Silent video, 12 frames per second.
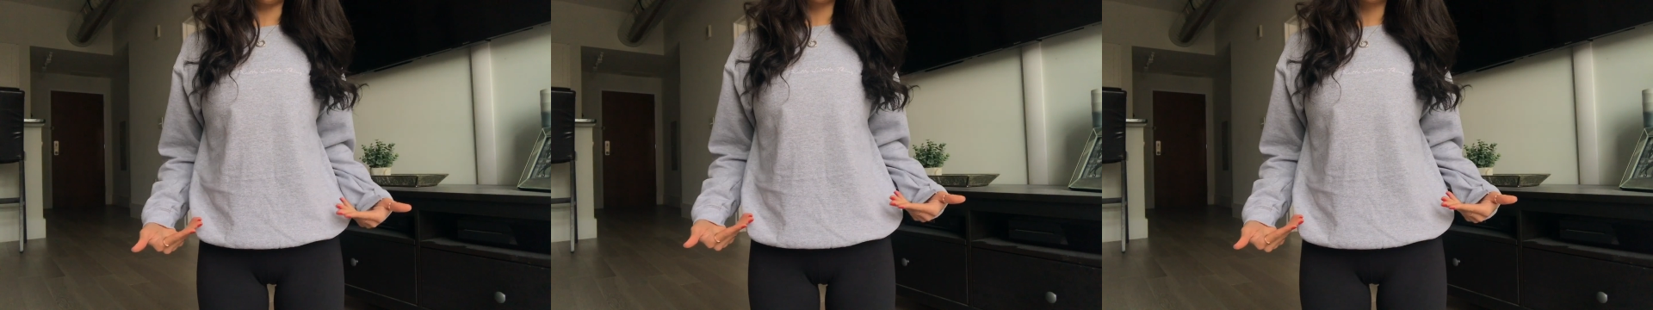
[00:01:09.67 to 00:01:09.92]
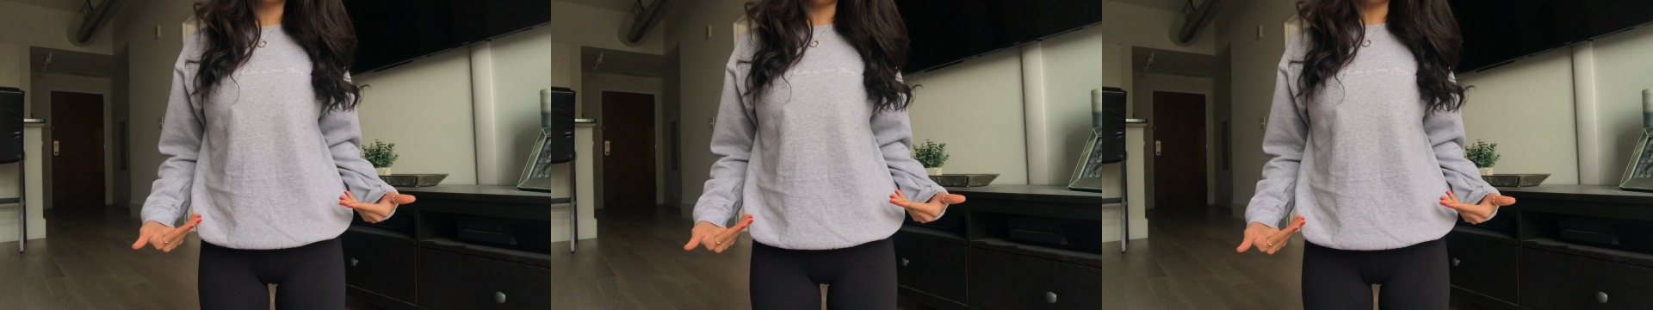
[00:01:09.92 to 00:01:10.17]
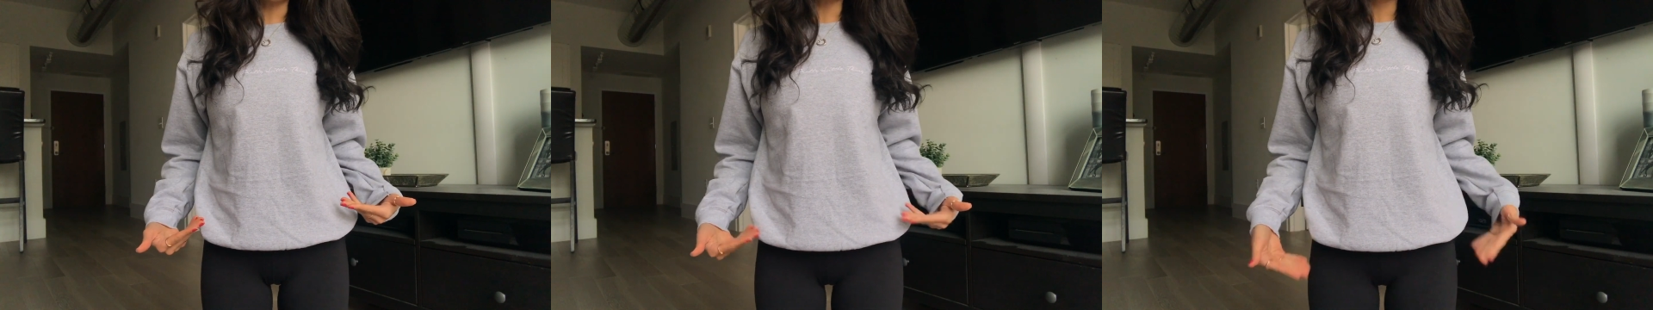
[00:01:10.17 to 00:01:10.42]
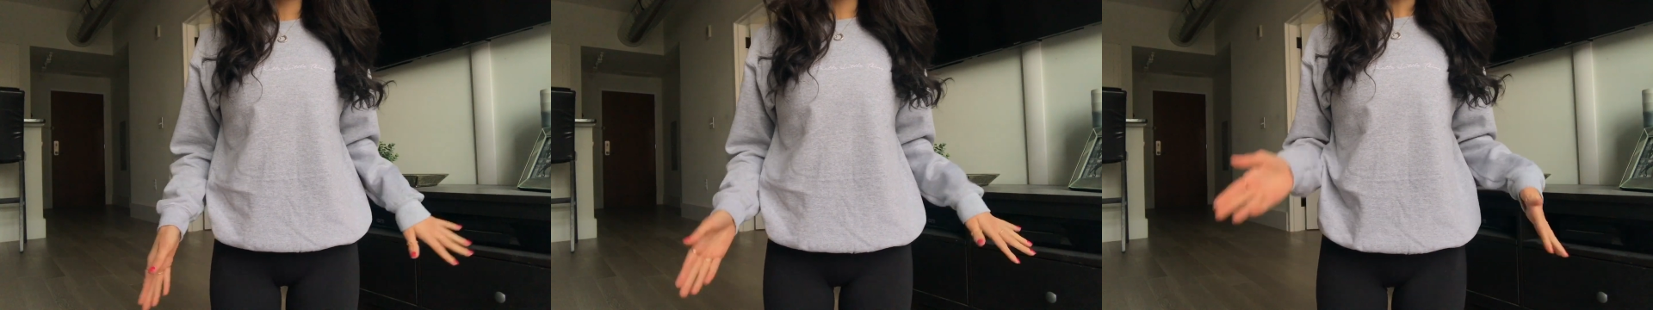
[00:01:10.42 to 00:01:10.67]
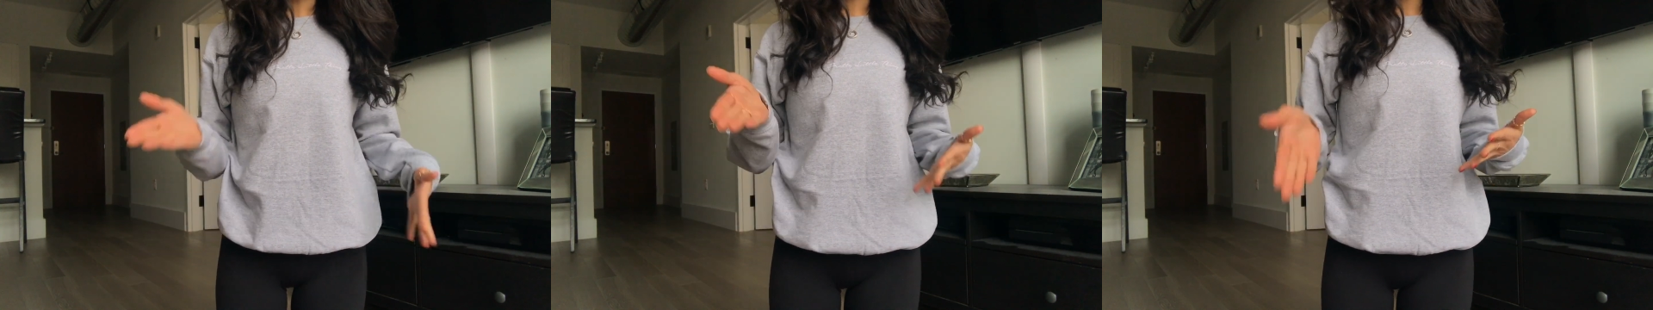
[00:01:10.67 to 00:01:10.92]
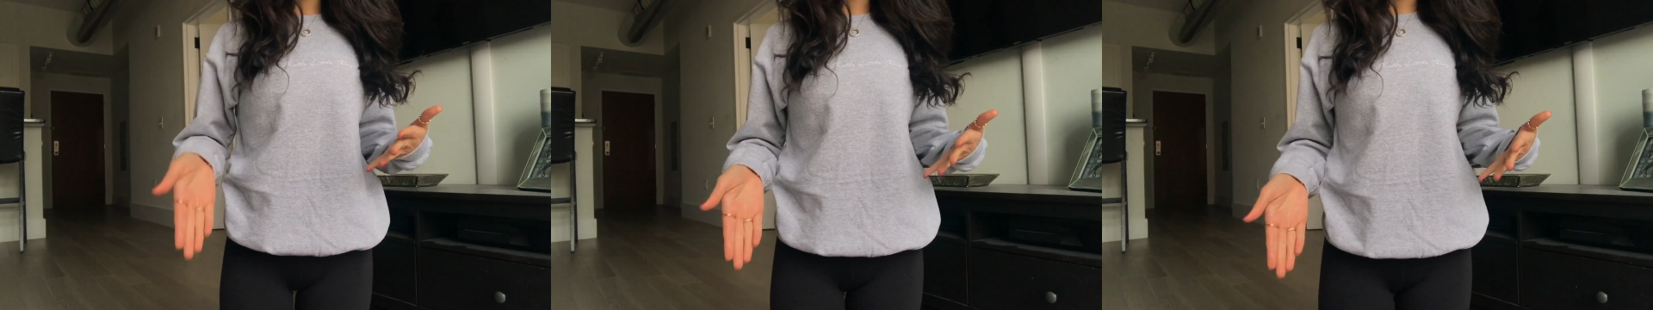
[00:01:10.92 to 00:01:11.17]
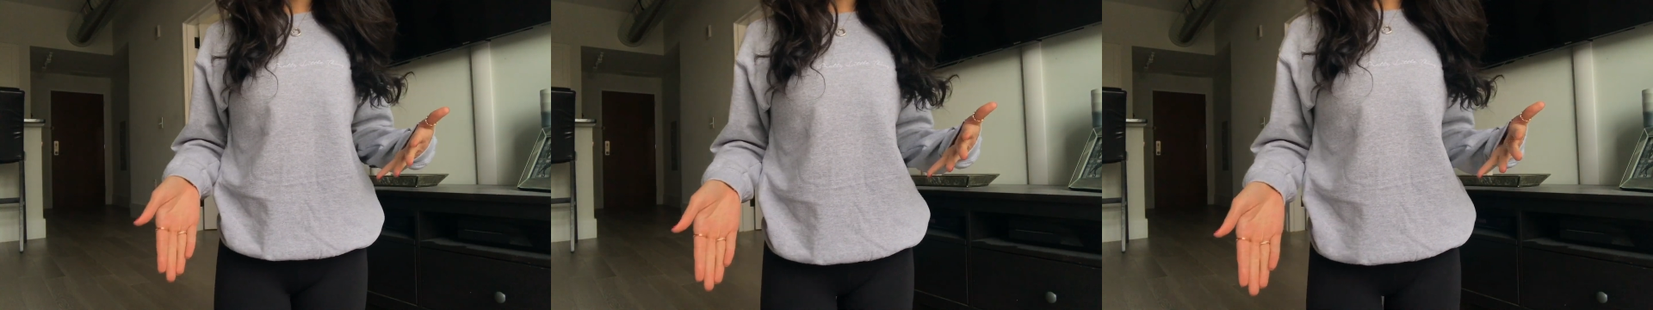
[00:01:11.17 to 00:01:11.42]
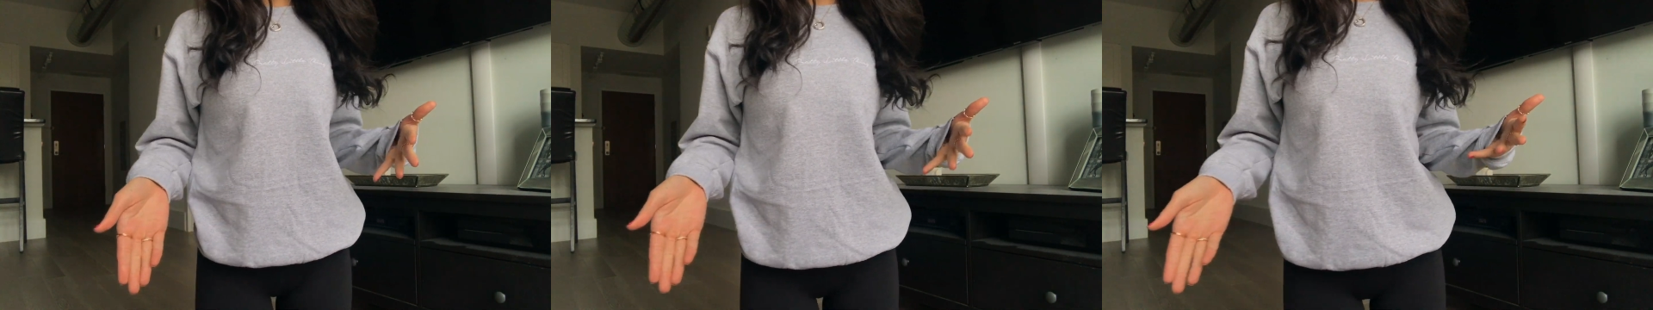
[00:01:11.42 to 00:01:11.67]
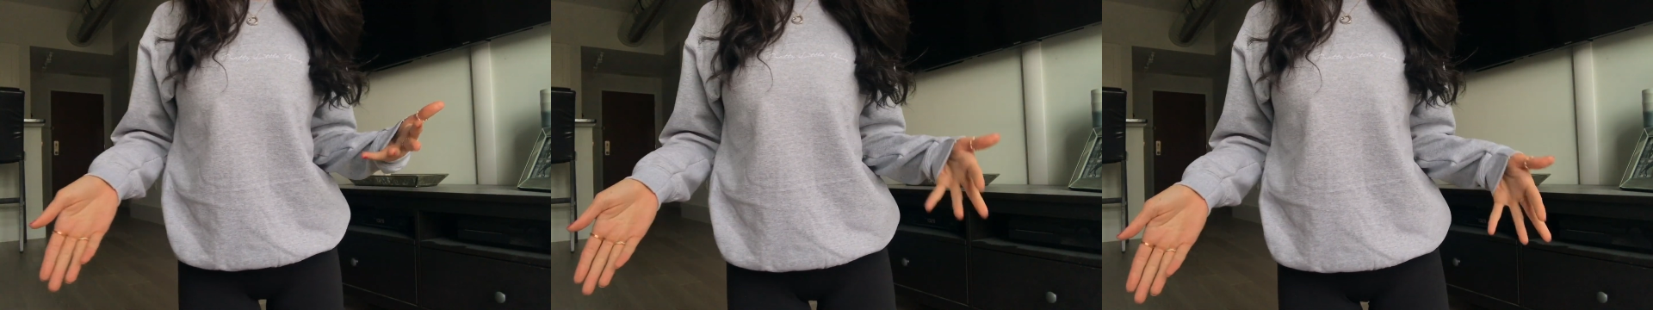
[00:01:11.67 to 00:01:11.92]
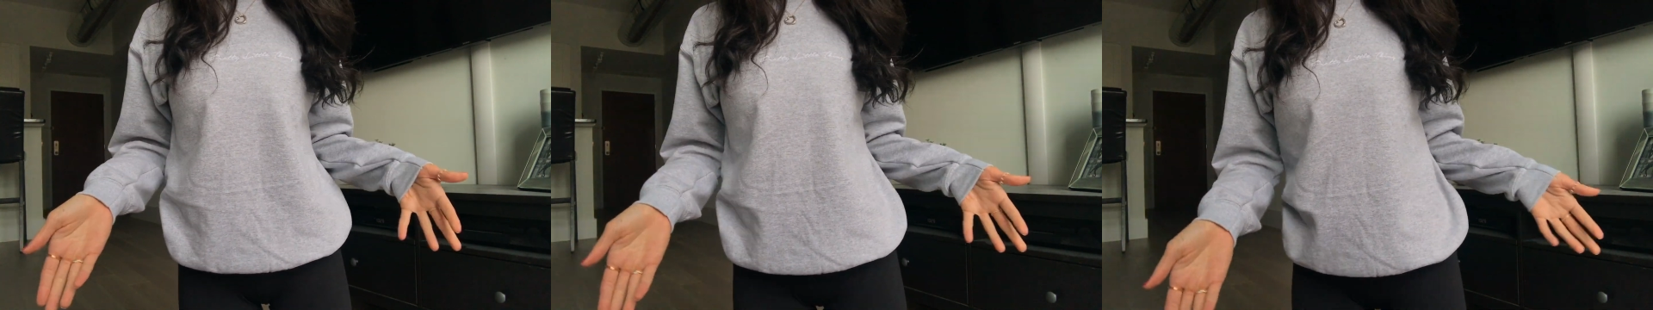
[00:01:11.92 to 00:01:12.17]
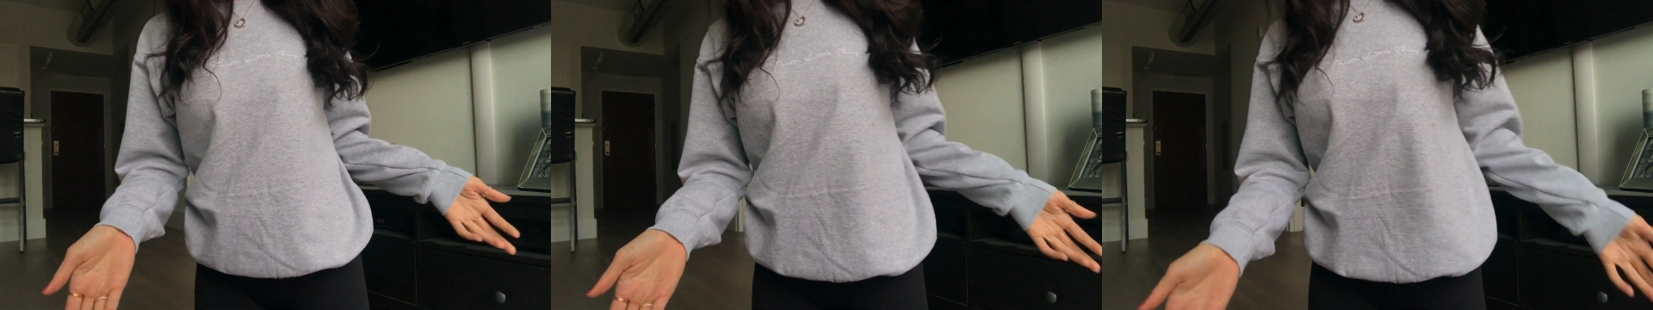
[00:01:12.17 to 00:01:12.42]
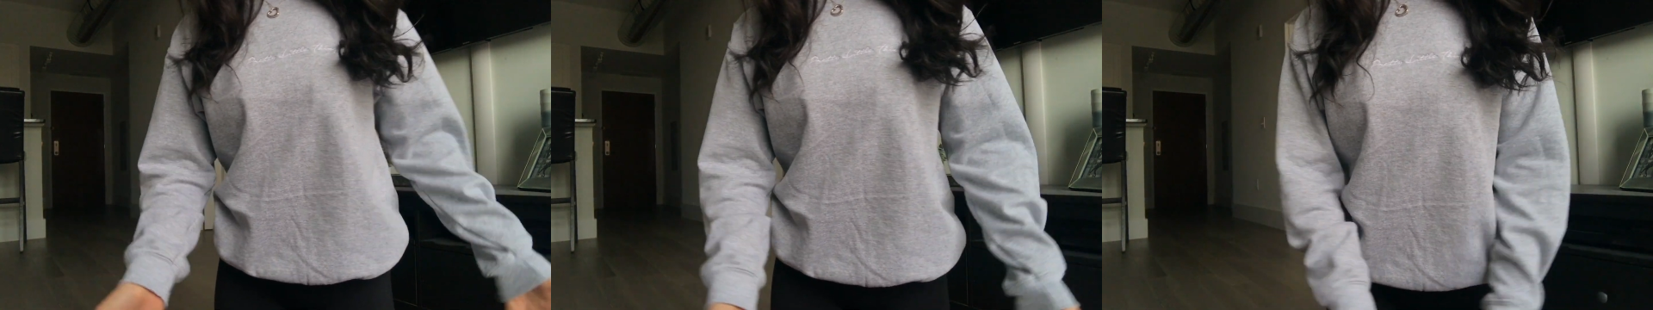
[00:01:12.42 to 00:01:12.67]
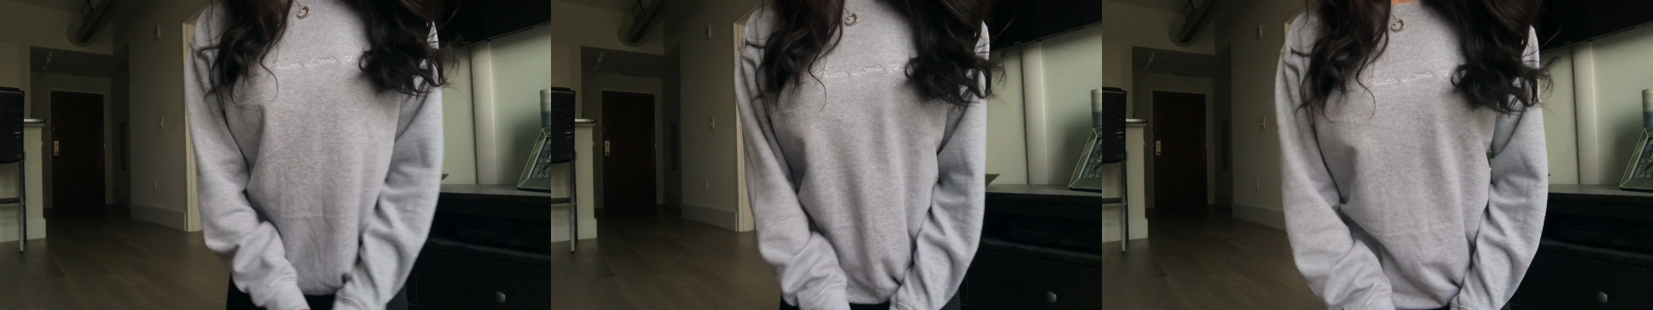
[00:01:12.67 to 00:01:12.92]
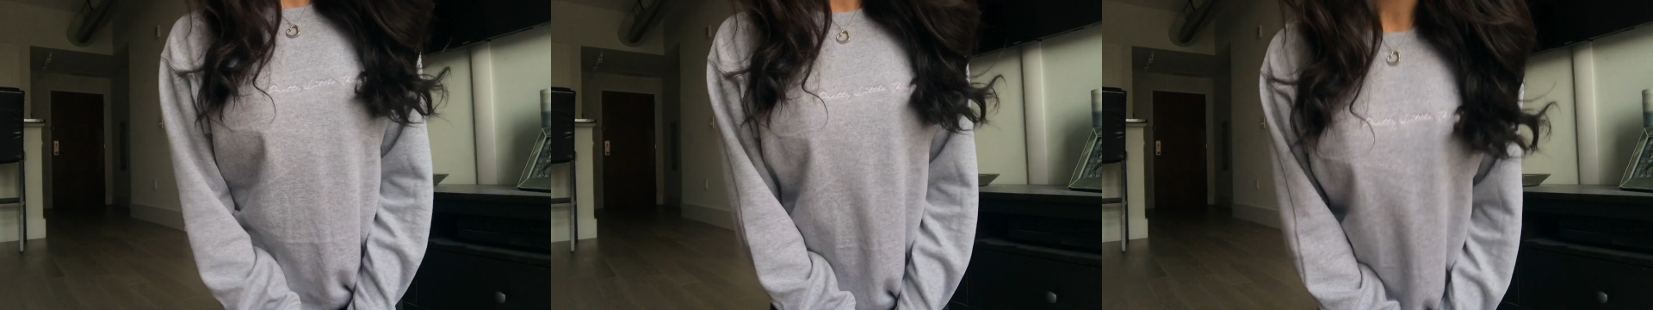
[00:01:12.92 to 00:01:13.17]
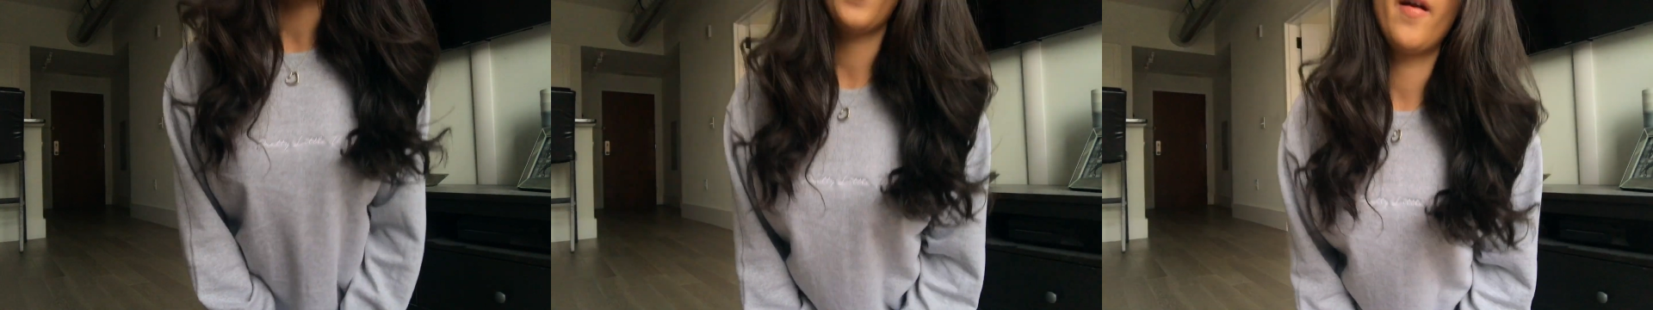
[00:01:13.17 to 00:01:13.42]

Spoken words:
No face is visible, so there are no lips to read.